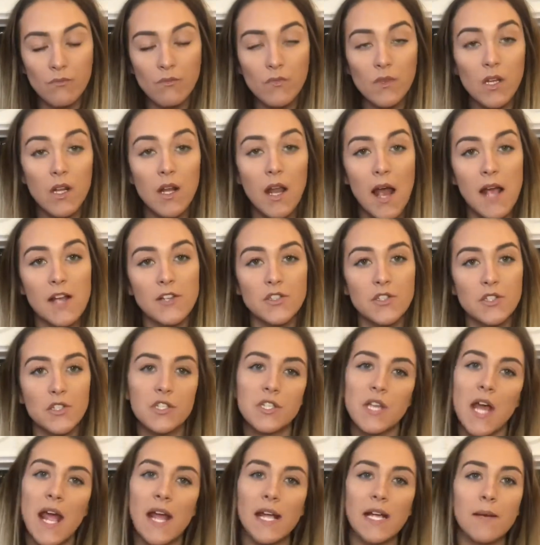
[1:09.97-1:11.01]
Let's just
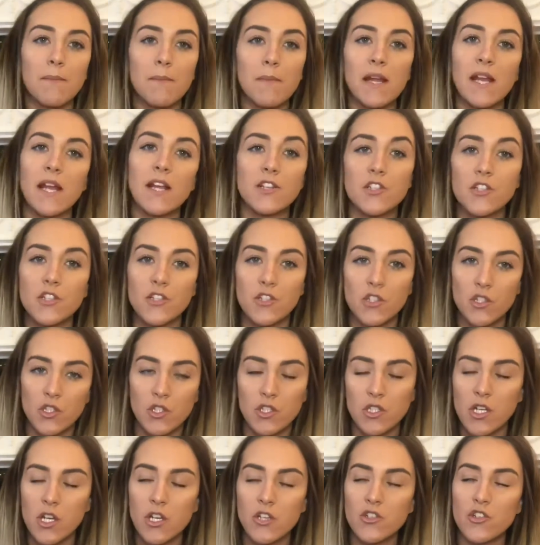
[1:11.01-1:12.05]
take a minute to
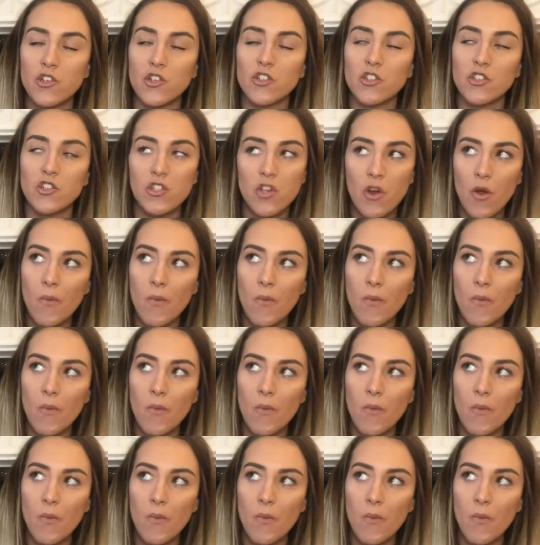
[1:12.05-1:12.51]
just adjust.